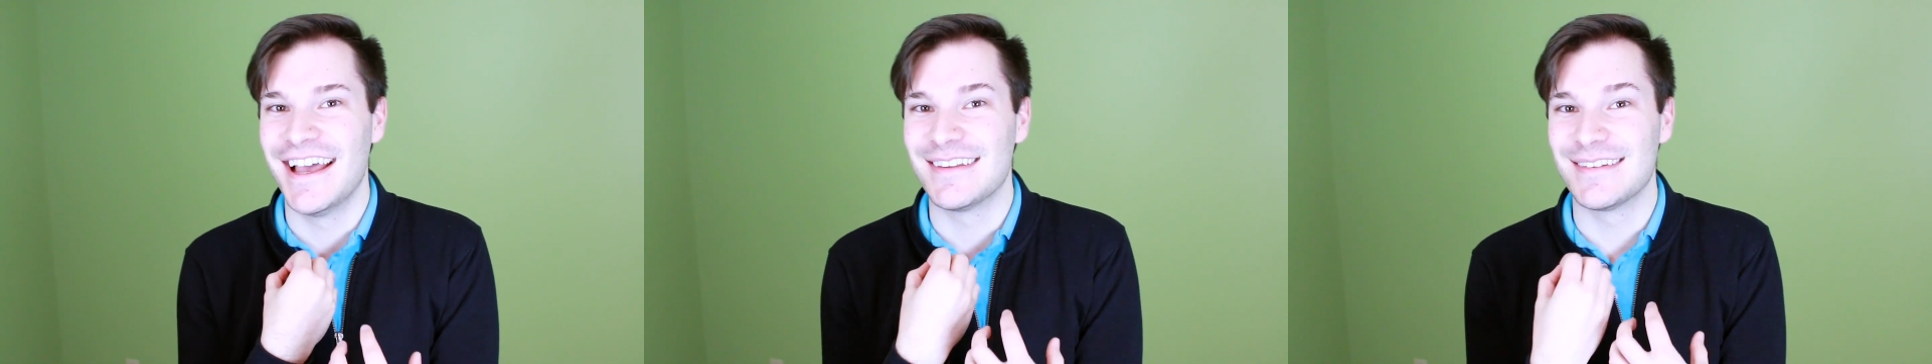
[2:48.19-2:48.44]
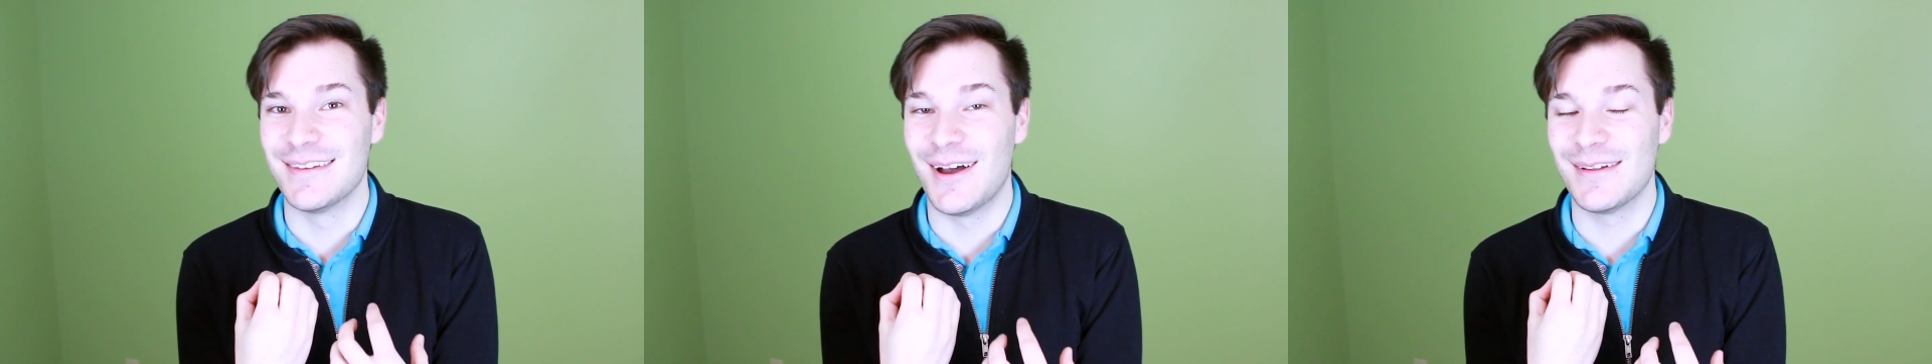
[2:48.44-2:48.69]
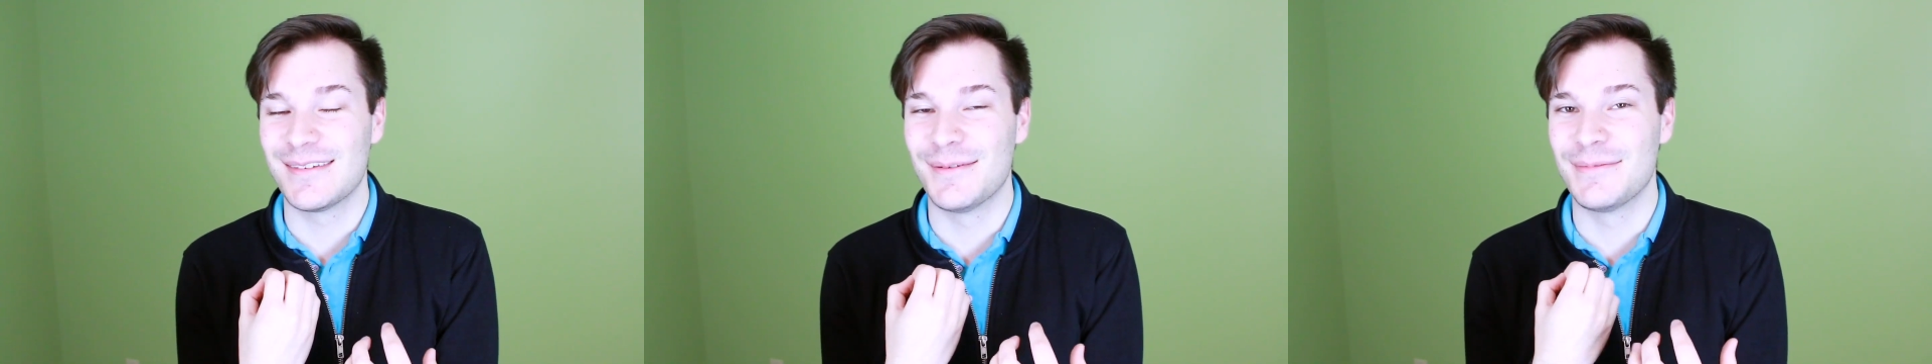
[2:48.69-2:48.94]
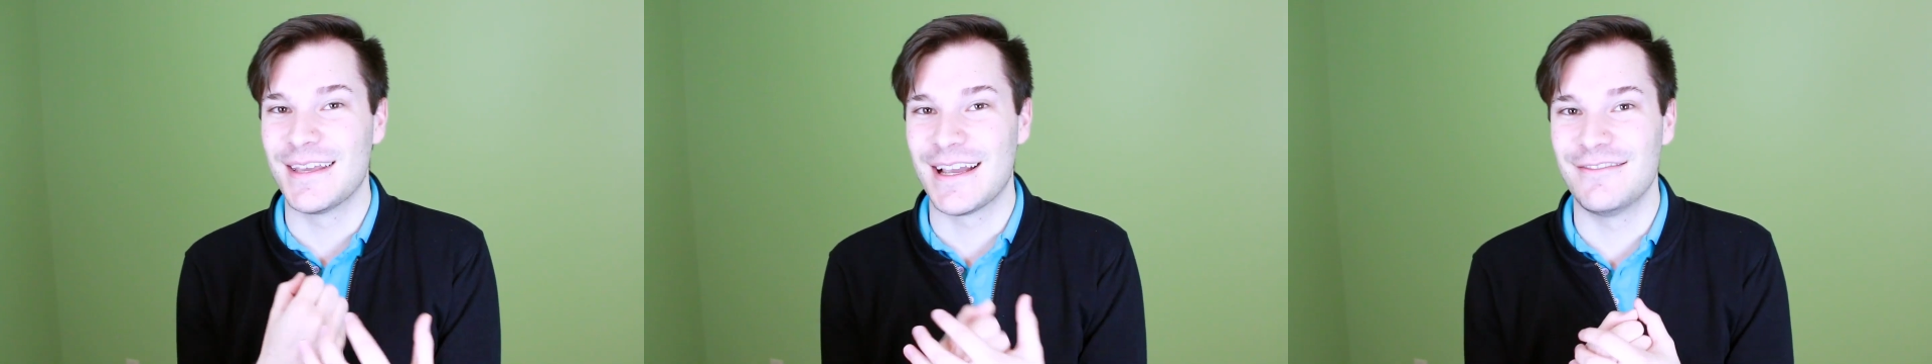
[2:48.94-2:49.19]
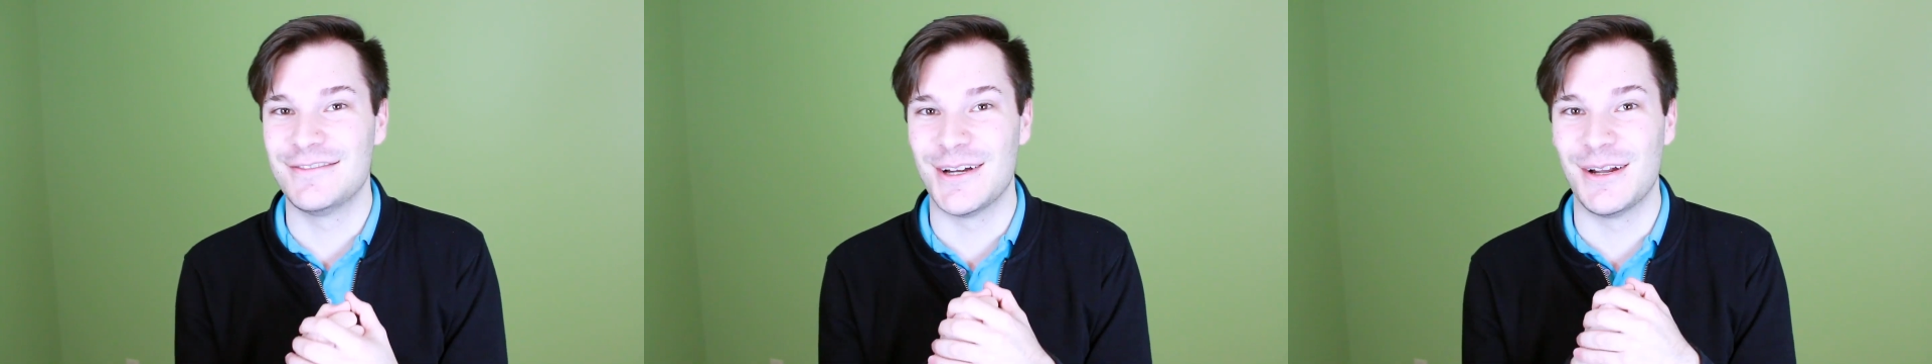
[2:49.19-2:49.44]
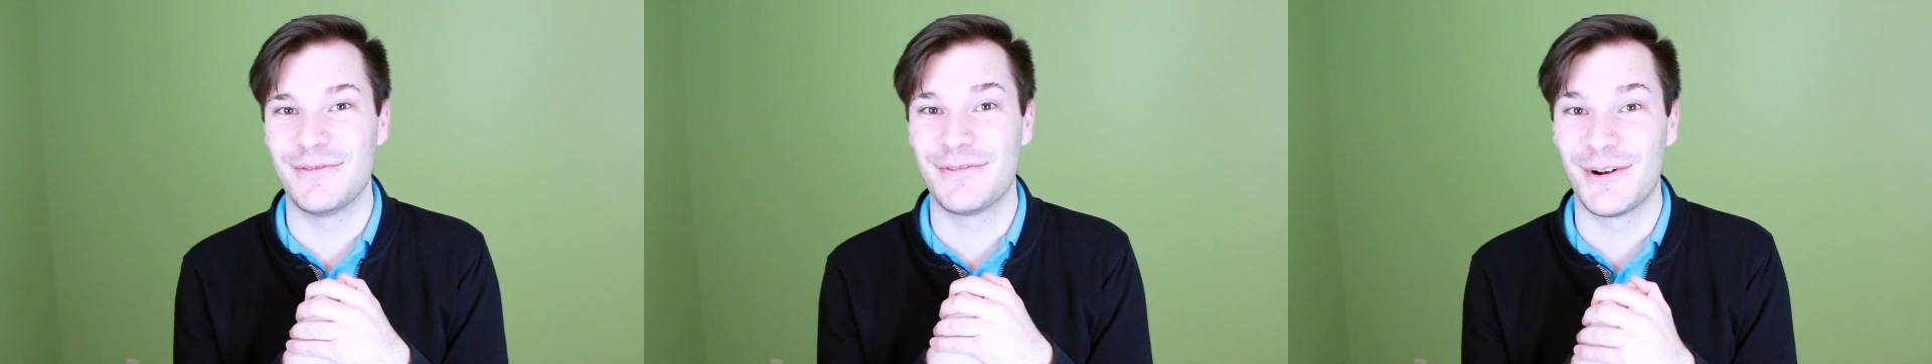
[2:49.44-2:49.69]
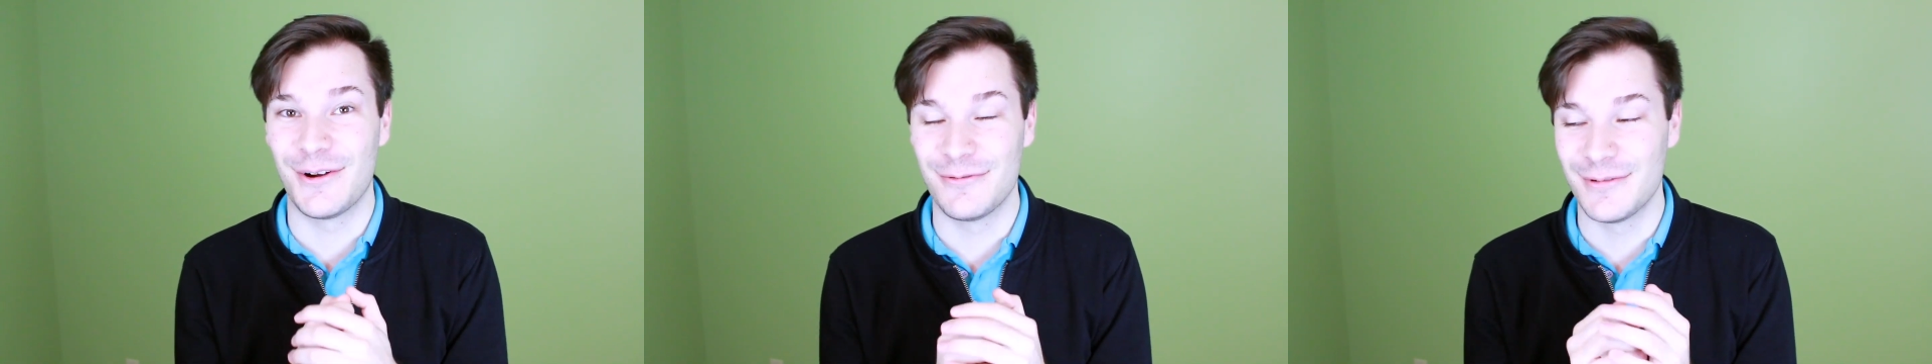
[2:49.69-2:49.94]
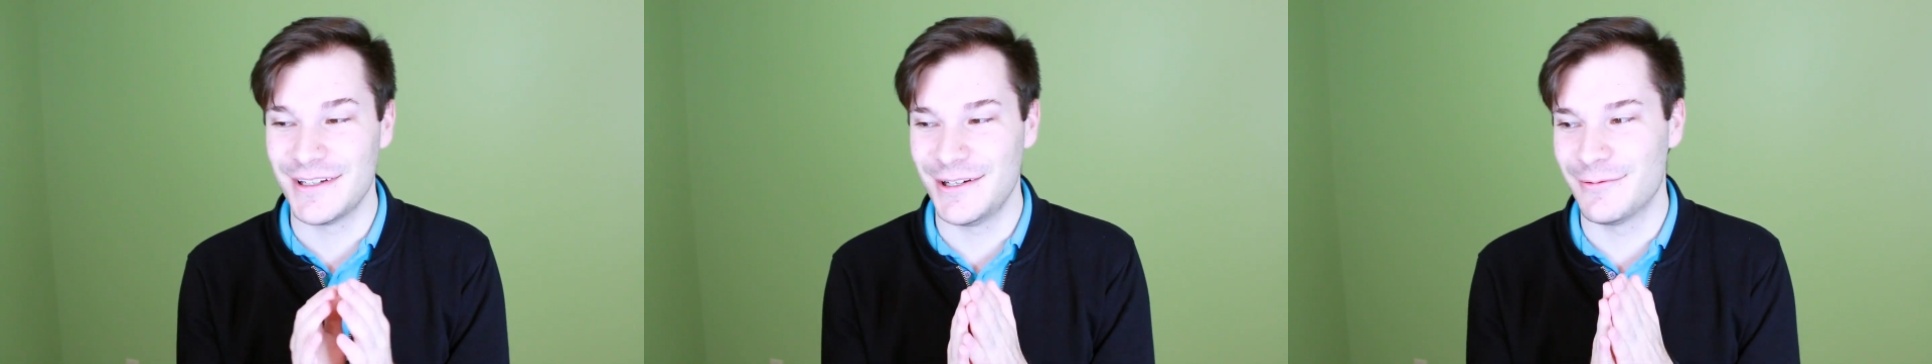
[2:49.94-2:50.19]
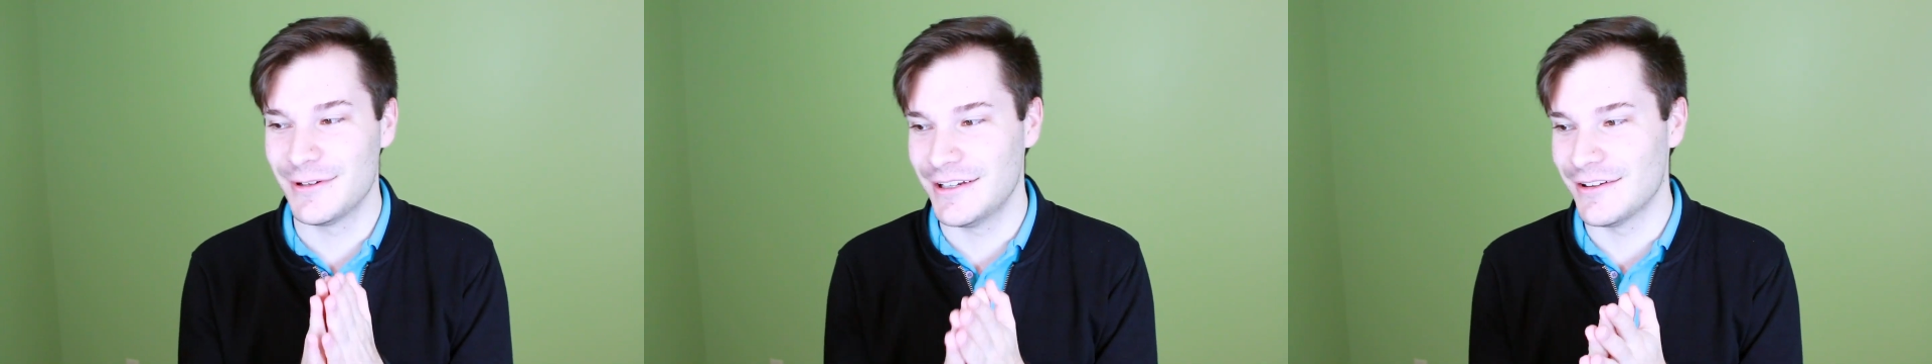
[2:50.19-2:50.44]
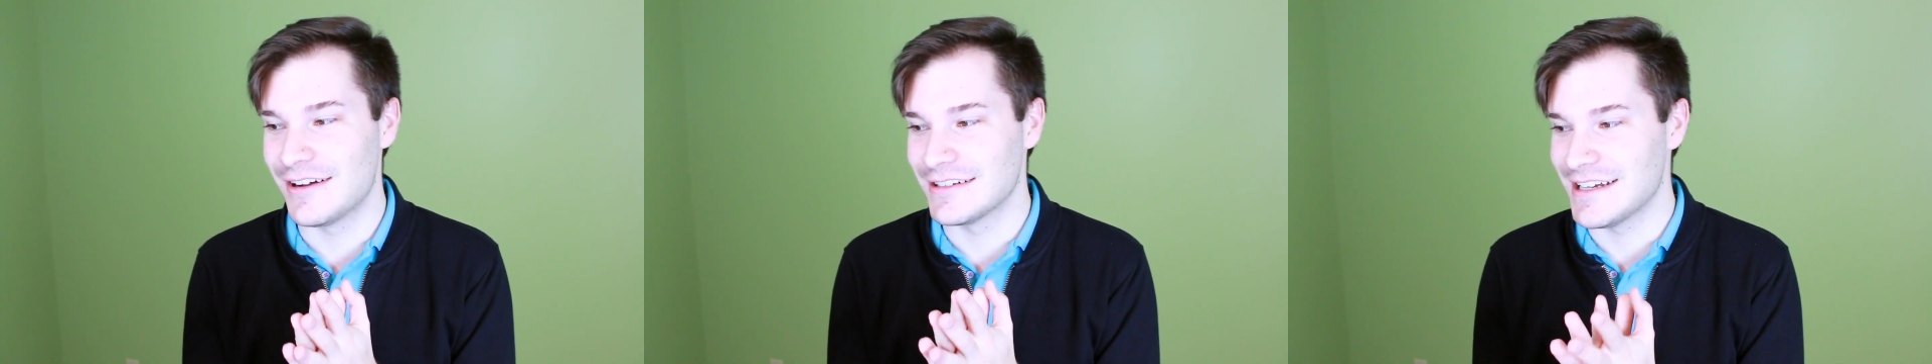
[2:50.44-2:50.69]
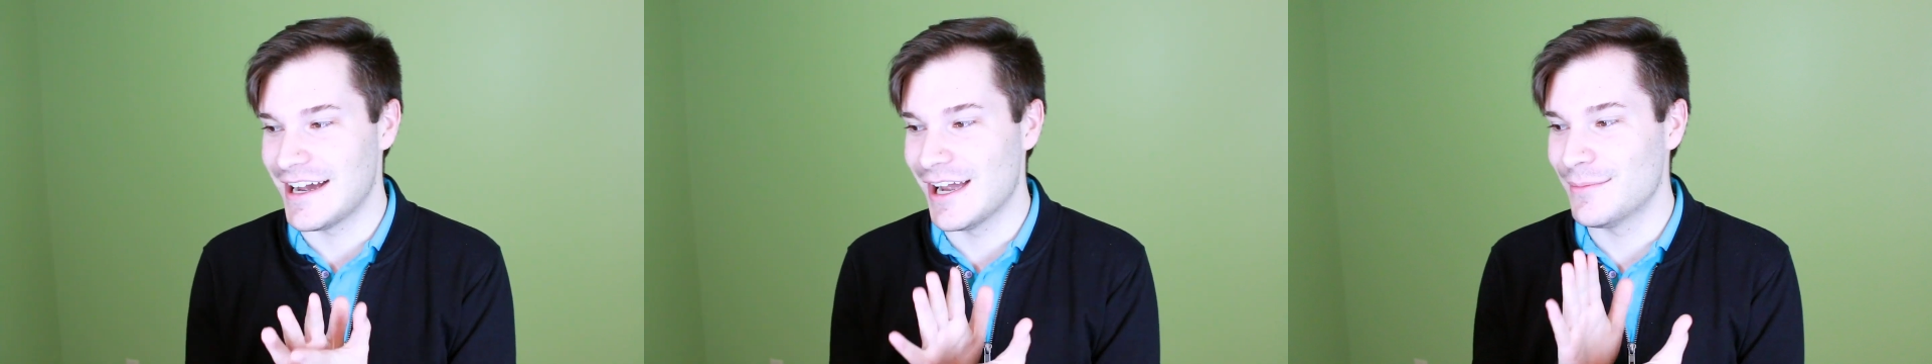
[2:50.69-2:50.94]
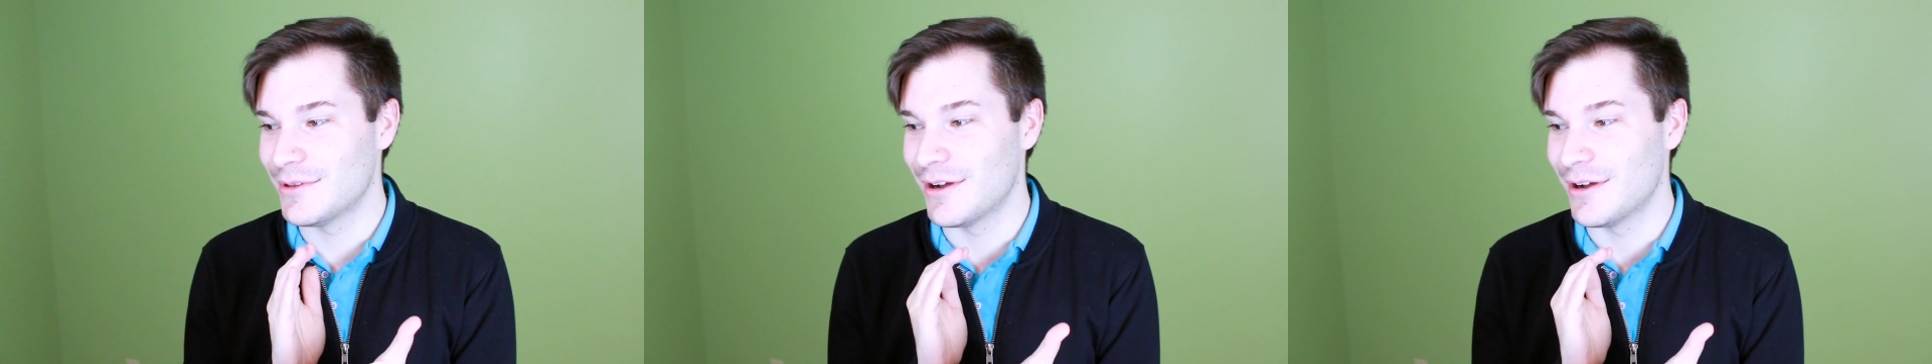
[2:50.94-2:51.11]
It's not something I've done for a really, really long time.